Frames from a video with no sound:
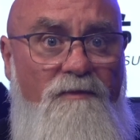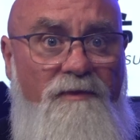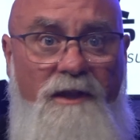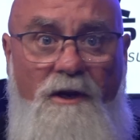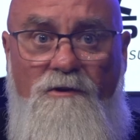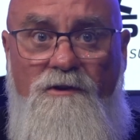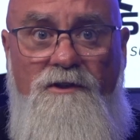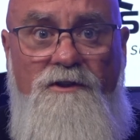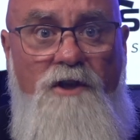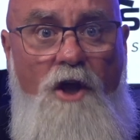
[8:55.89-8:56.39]

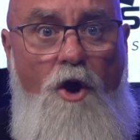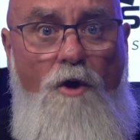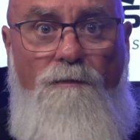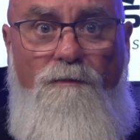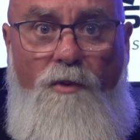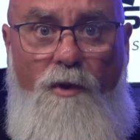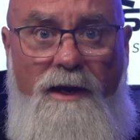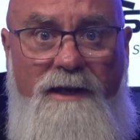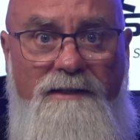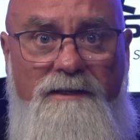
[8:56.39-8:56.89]
There's no
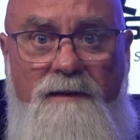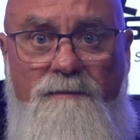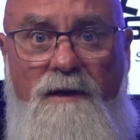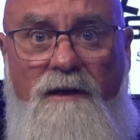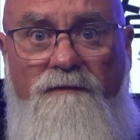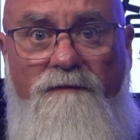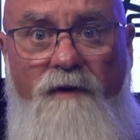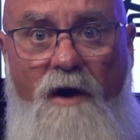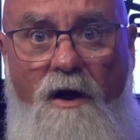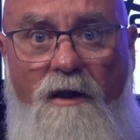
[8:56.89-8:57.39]

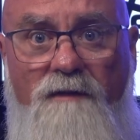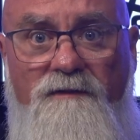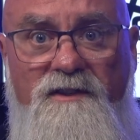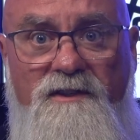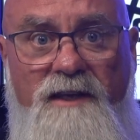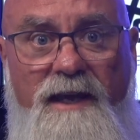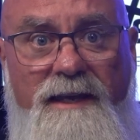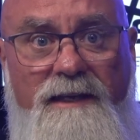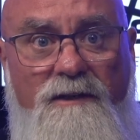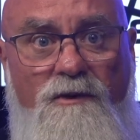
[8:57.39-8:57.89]
pre-Adamic fall of
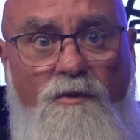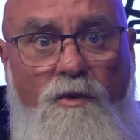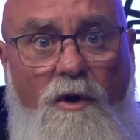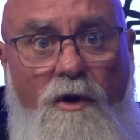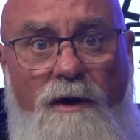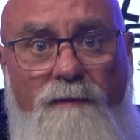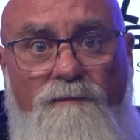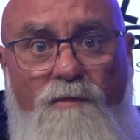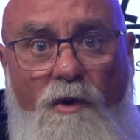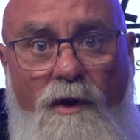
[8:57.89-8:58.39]
Satan where
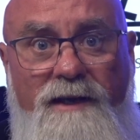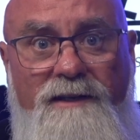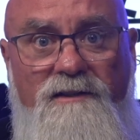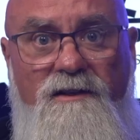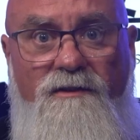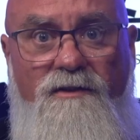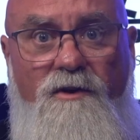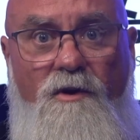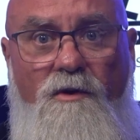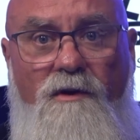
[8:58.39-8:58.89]
he brings
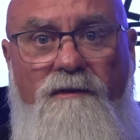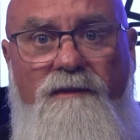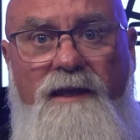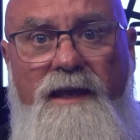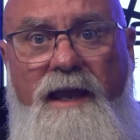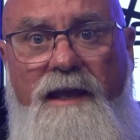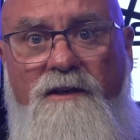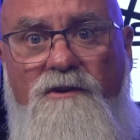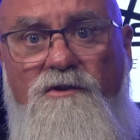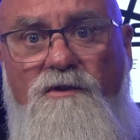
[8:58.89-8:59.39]
a third of
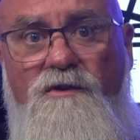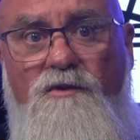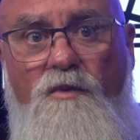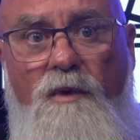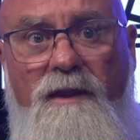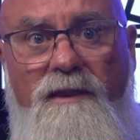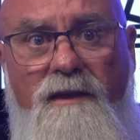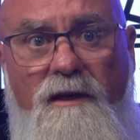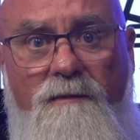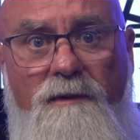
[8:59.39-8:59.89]
the angels
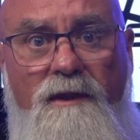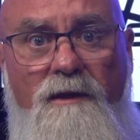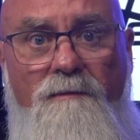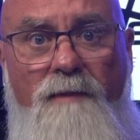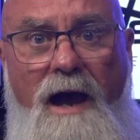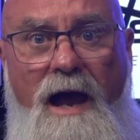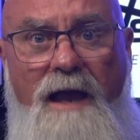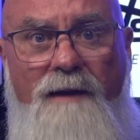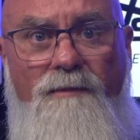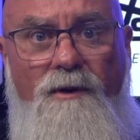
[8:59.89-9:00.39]
with him in the
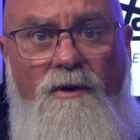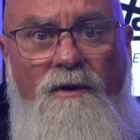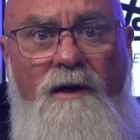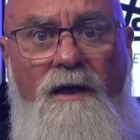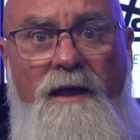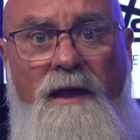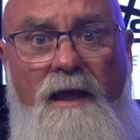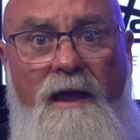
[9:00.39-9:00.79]
Bible.